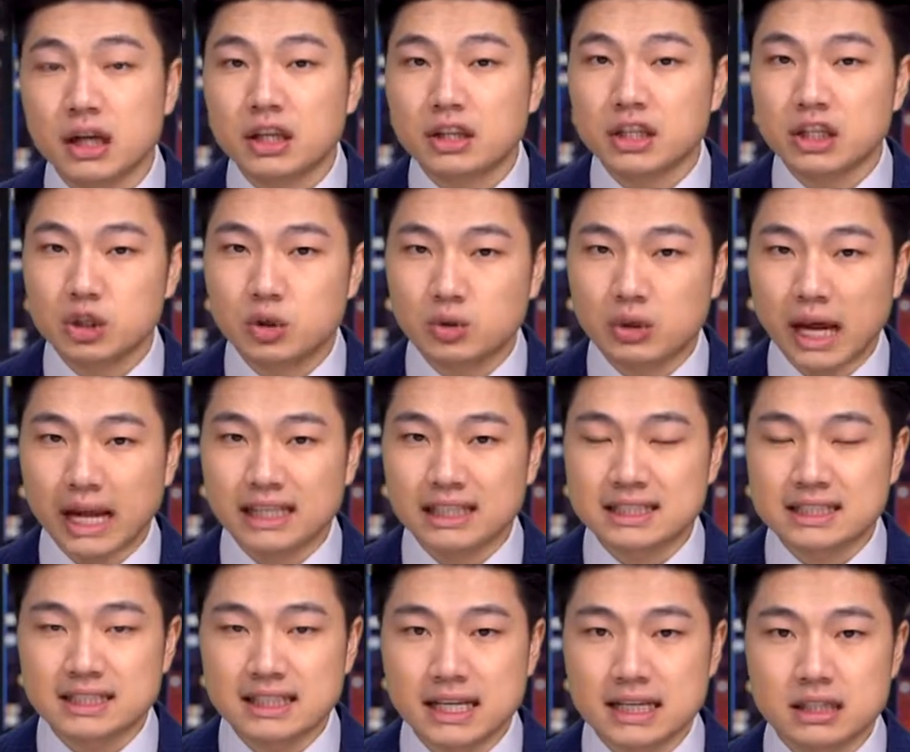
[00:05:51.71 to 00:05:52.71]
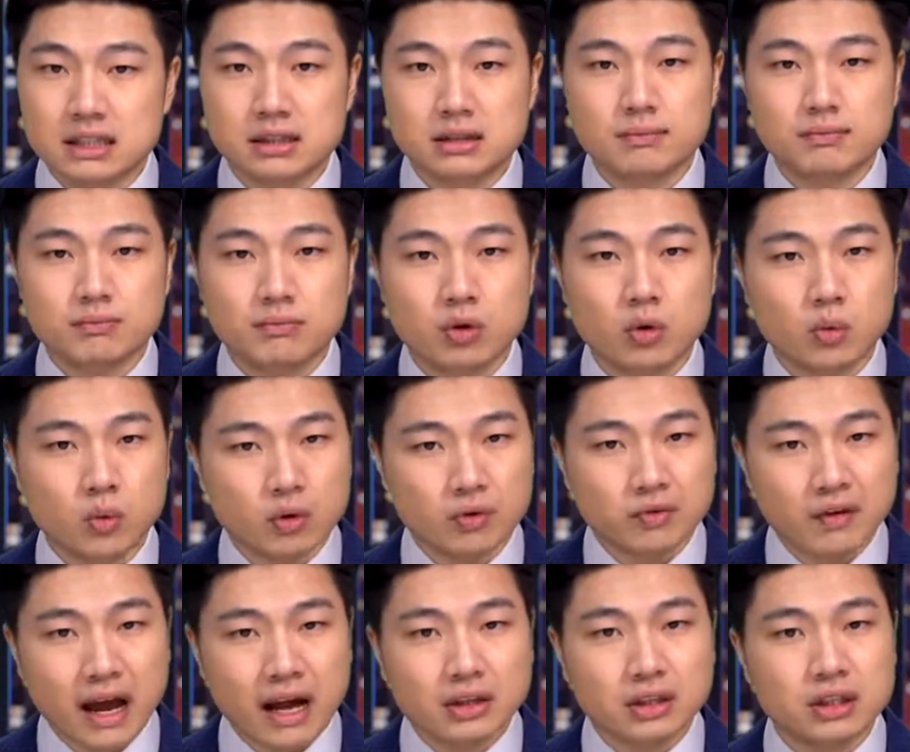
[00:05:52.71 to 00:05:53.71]
The United States were
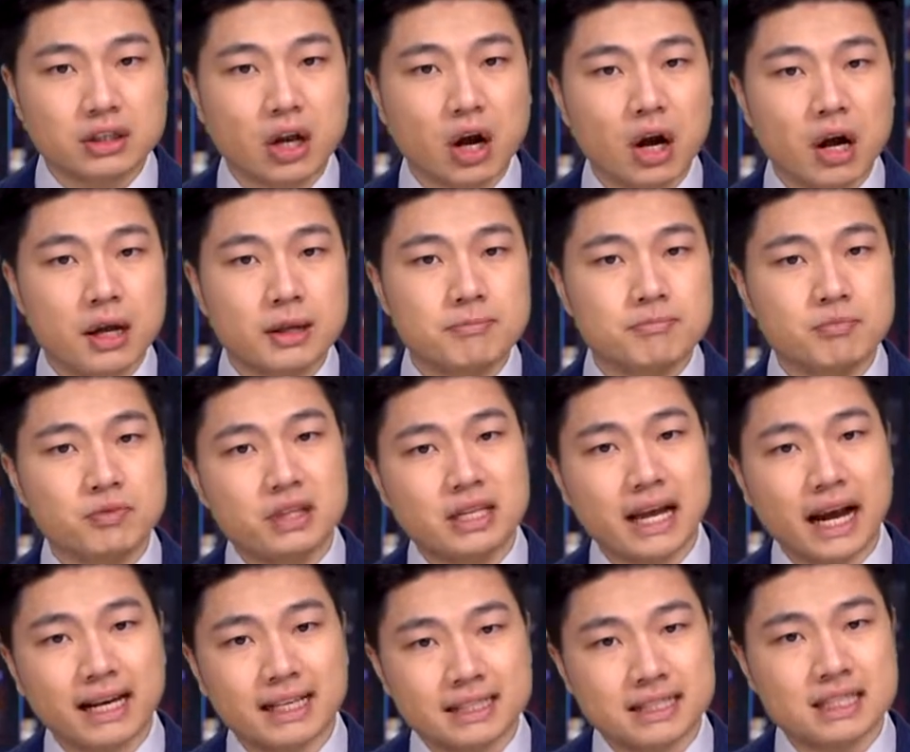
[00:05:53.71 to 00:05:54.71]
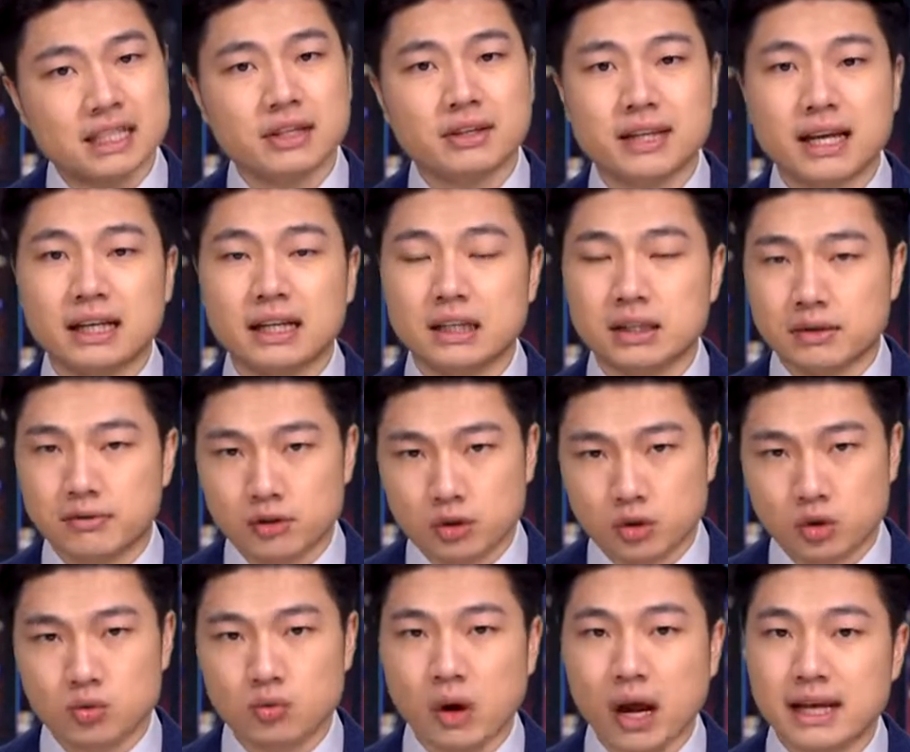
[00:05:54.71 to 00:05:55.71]
founded on the idea that
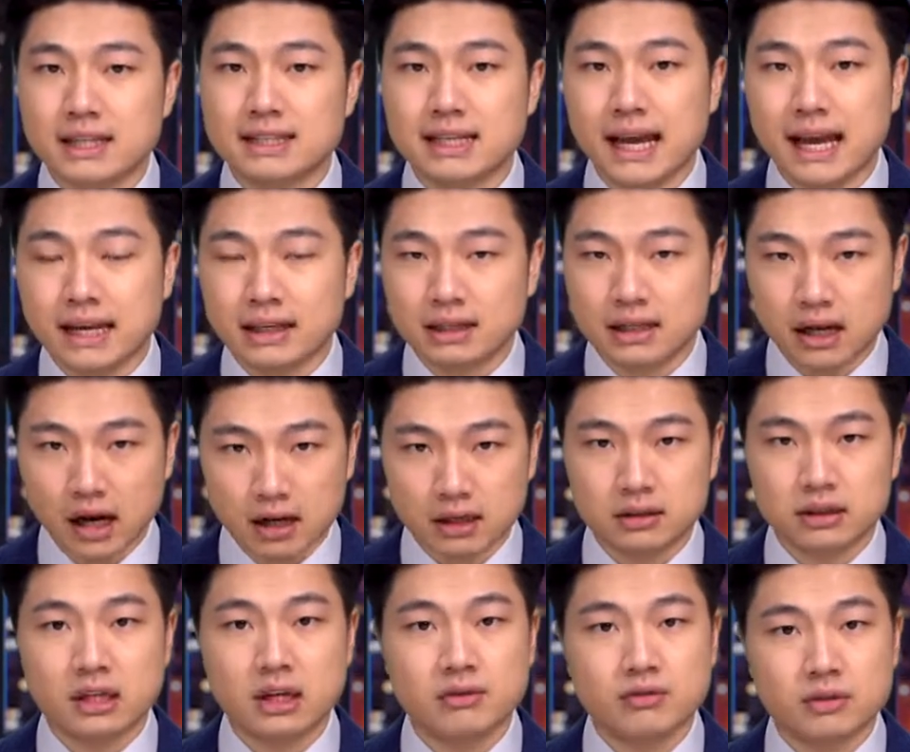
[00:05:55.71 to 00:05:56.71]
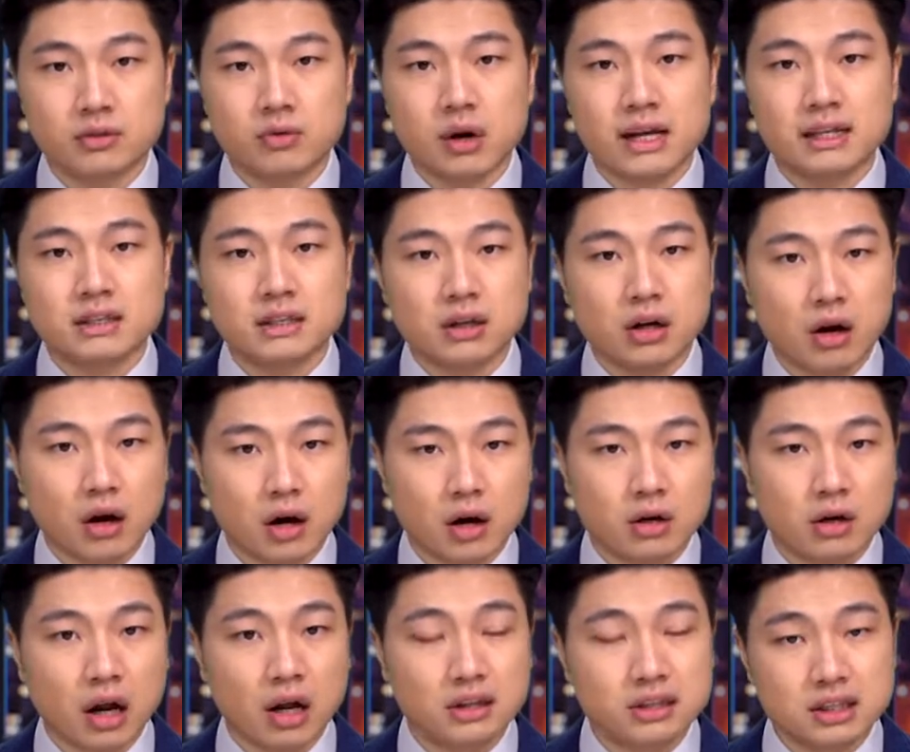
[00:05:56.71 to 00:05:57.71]
individual rights and God-given rights
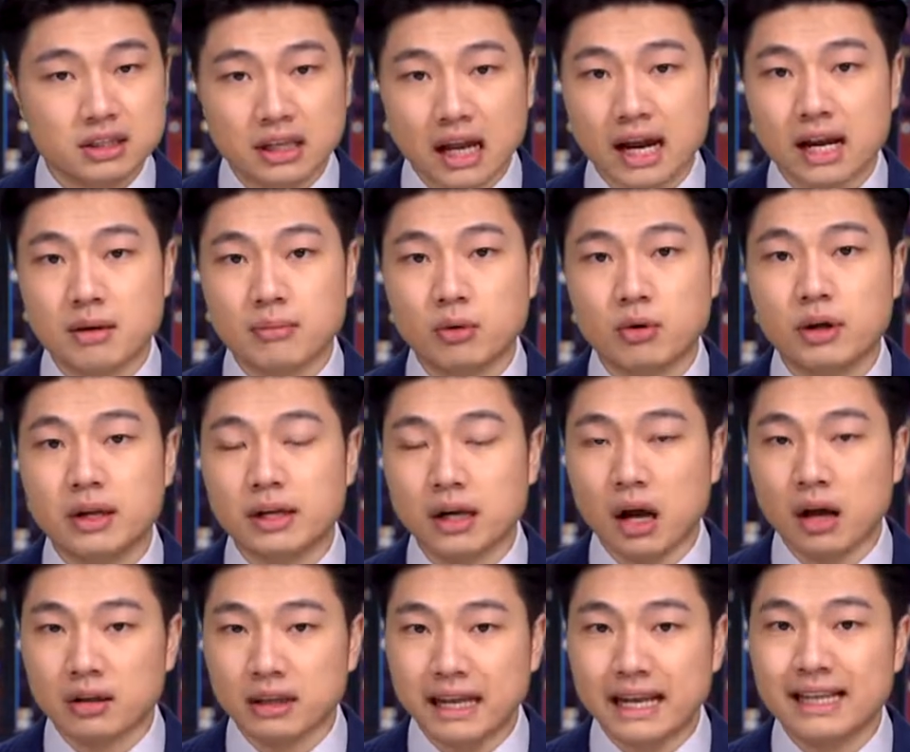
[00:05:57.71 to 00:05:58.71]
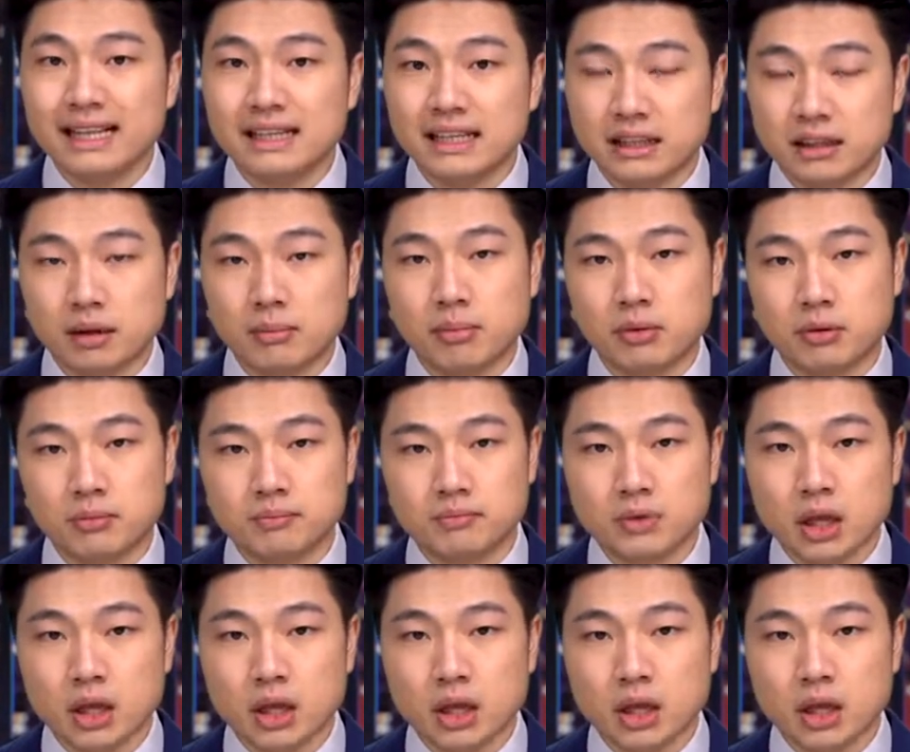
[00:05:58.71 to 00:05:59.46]
are undeniable and unalienable.